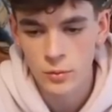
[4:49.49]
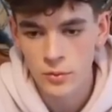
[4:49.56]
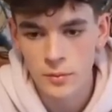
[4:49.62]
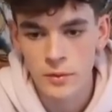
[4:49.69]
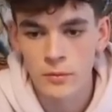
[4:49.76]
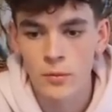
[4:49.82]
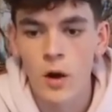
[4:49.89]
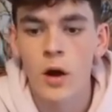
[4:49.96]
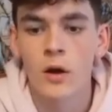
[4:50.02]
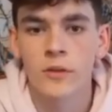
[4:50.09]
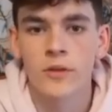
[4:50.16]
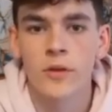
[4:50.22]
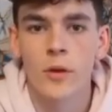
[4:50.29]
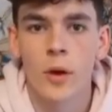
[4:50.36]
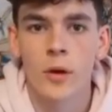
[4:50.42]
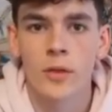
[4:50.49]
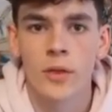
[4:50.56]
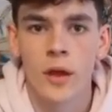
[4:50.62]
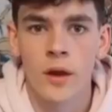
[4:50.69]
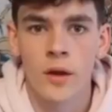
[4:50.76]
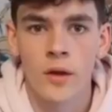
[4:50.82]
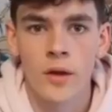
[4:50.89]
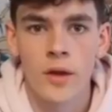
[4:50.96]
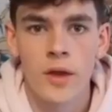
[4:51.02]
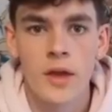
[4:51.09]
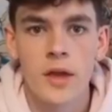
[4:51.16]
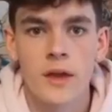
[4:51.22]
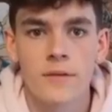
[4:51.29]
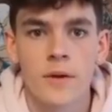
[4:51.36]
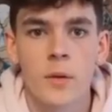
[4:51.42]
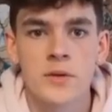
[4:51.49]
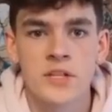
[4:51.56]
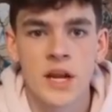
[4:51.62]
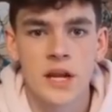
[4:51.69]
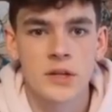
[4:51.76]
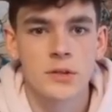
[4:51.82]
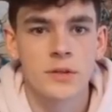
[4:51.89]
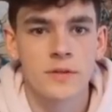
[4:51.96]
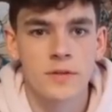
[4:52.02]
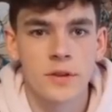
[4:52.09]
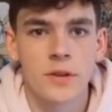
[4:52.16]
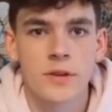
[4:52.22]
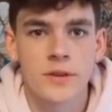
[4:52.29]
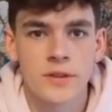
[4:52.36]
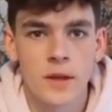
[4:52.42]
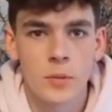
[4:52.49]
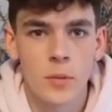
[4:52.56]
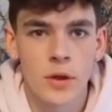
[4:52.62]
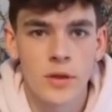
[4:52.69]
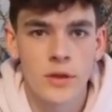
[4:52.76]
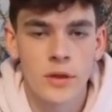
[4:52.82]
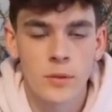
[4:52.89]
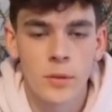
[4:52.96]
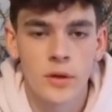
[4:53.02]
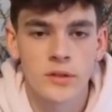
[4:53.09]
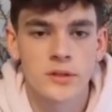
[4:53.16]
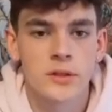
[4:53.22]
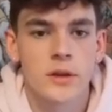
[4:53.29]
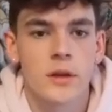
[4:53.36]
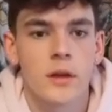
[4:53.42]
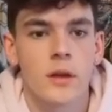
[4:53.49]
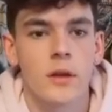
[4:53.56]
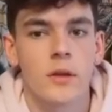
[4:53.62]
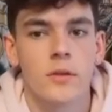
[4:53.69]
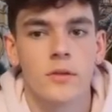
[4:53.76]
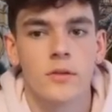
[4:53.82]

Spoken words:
would have been wrong to go out there if I wasn't actually feeling the same way that he was.